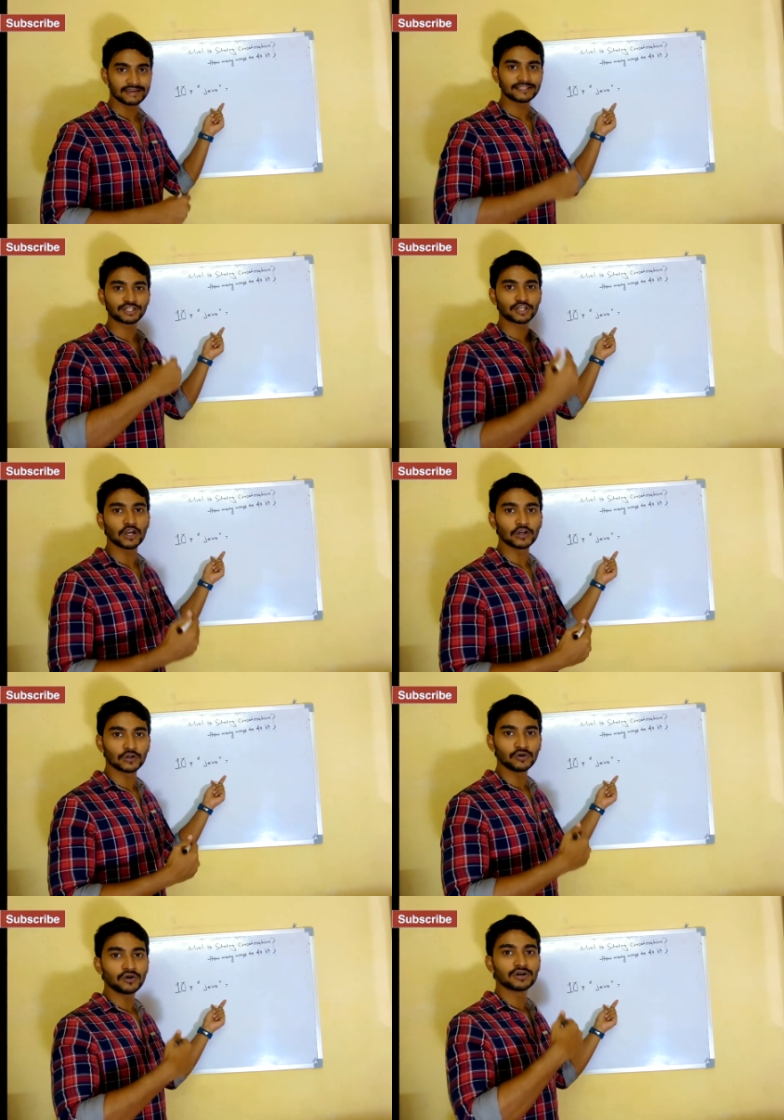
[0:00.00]
is equal
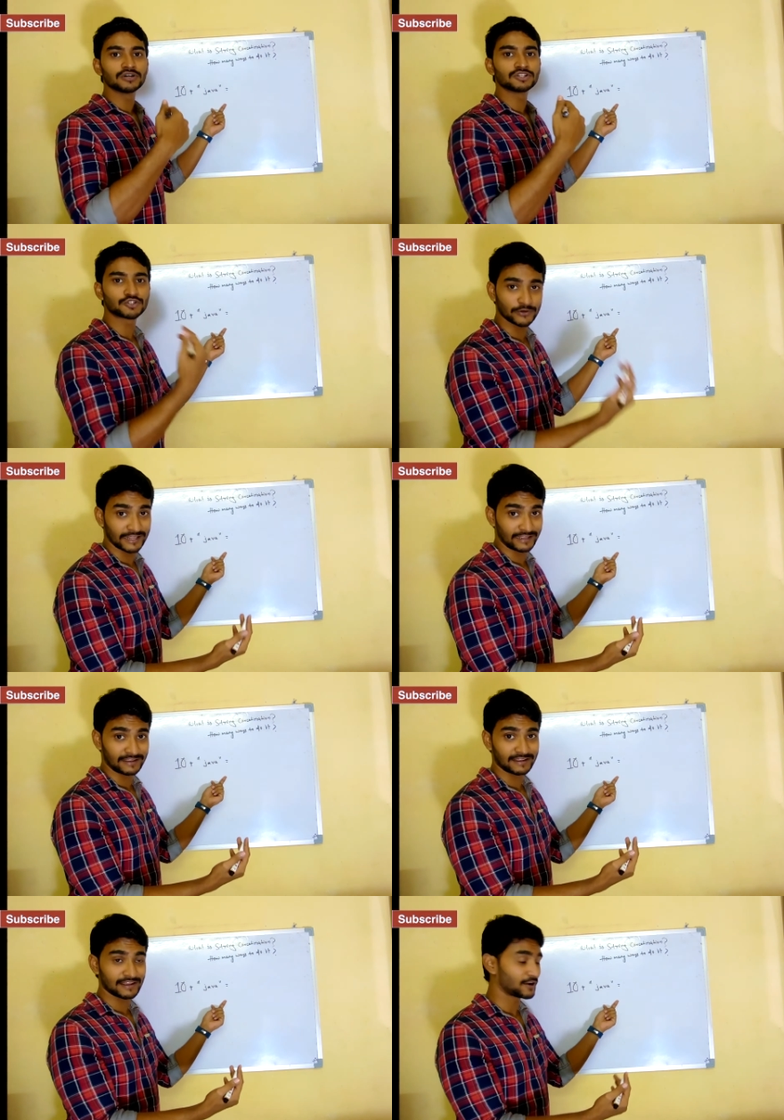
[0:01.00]
to string,
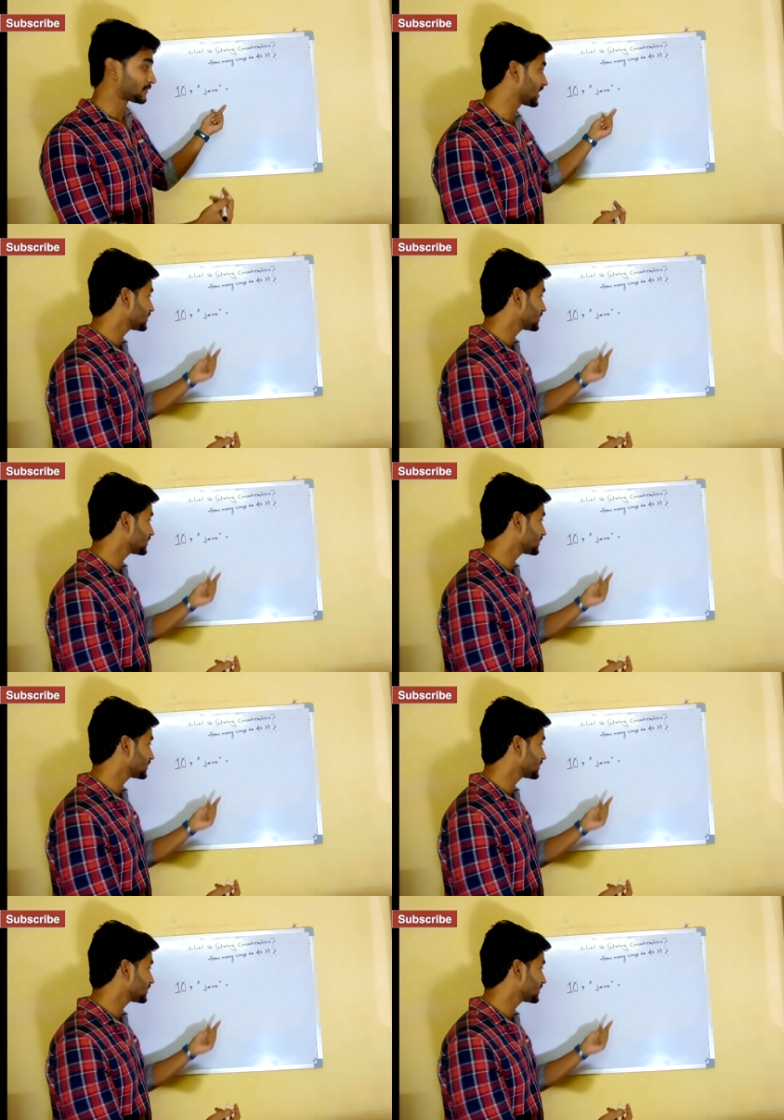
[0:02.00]
all